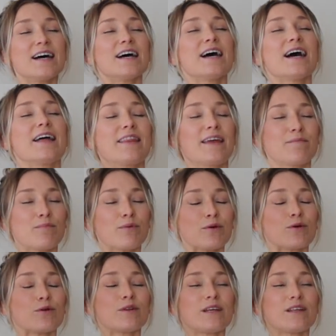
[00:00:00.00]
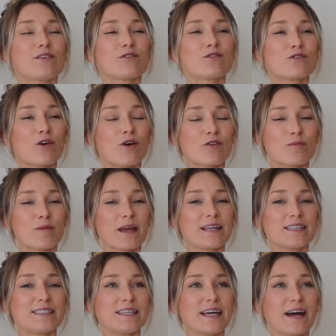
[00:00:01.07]
and then pulling those shoulder
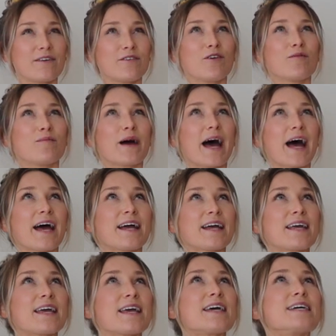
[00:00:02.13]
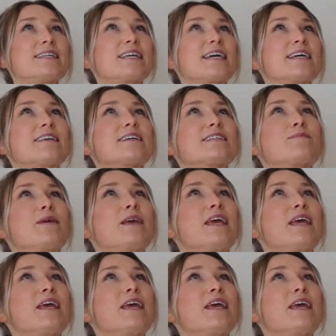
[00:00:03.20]
blades down your back. Take a nice big